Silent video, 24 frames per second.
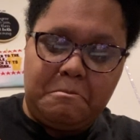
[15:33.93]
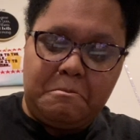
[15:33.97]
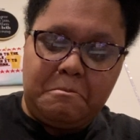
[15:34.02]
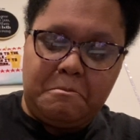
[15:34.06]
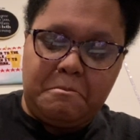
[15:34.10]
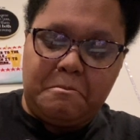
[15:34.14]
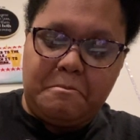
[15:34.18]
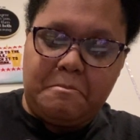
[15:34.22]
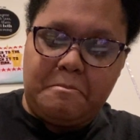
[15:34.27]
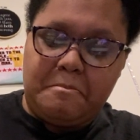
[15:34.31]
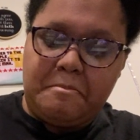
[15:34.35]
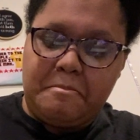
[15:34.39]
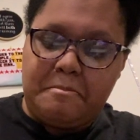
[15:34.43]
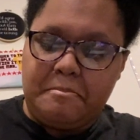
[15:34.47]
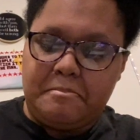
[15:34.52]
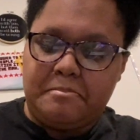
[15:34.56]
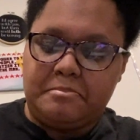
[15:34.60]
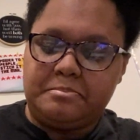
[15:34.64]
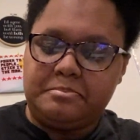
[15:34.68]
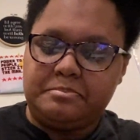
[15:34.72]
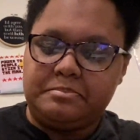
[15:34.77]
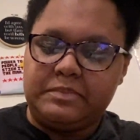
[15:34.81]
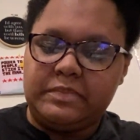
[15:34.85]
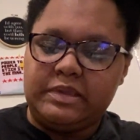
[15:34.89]

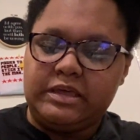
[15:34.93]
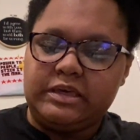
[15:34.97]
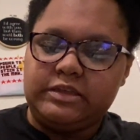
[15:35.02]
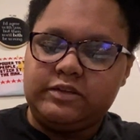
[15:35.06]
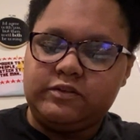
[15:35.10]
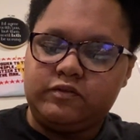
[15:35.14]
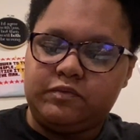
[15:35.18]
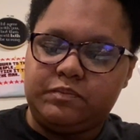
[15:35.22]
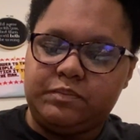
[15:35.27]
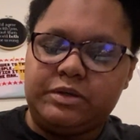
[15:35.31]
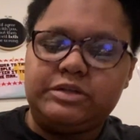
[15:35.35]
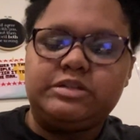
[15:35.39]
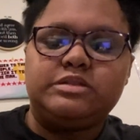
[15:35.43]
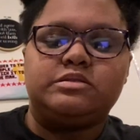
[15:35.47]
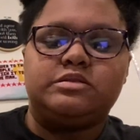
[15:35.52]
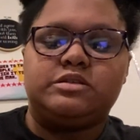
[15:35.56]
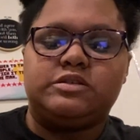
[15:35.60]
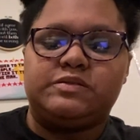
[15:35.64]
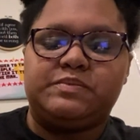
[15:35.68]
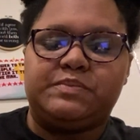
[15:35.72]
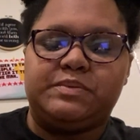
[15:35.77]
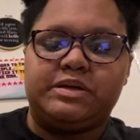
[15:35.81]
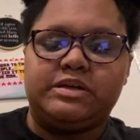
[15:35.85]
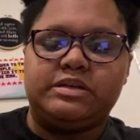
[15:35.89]
It's from Picture
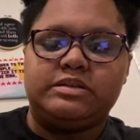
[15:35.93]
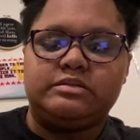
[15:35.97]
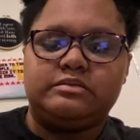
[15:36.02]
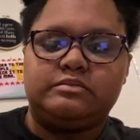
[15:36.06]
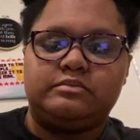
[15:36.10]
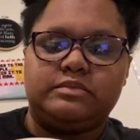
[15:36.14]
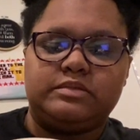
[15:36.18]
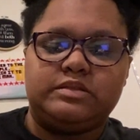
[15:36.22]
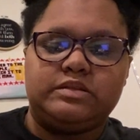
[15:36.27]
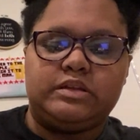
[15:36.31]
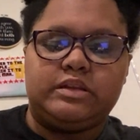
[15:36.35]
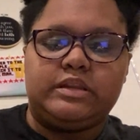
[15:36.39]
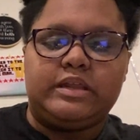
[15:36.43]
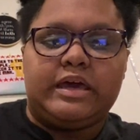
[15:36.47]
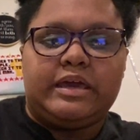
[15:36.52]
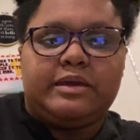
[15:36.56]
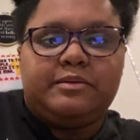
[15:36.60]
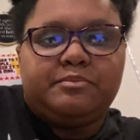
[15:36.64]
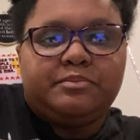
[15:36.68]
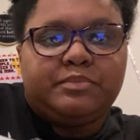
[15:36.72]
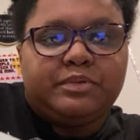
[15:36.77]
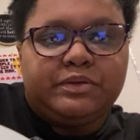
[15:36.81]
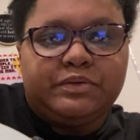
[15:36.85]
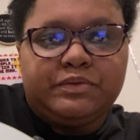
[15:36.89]
This Plus. It's a
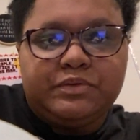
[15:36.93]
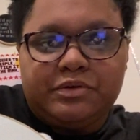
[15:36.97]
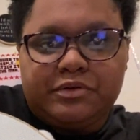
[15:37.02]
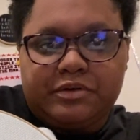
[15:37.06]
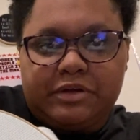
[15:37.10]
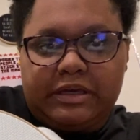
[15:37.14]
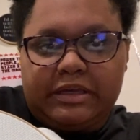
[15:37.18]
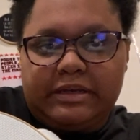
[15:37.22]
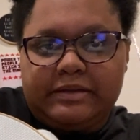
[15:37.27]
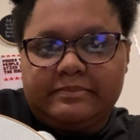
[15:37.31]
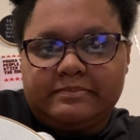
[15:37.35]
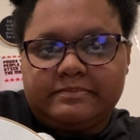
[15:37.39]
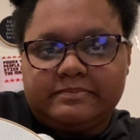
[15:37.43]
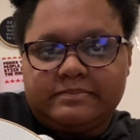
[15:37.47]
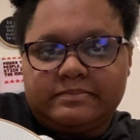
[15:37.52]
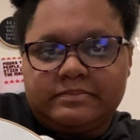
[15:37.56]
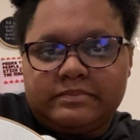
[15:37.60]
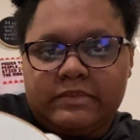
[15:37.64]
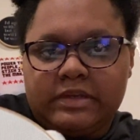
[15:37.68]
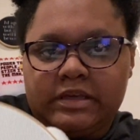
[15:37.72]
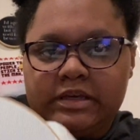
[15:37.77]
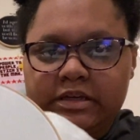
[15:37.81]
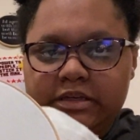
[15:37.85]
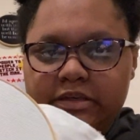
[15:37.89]
light blue-green.
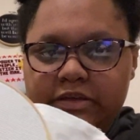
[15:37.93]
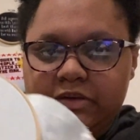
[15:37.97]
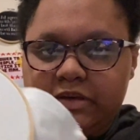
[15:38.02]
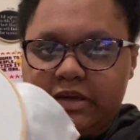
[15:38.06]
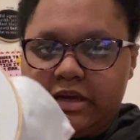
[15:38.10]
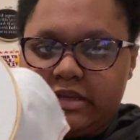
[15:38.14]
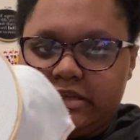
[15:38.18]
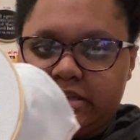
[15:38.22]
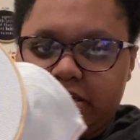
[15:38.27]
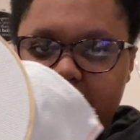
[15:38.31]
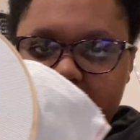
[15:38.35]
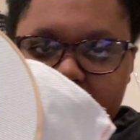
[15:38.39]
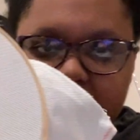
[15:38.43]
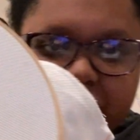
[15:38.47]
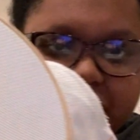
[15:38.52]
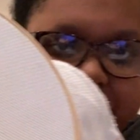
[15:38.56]
You can't tell,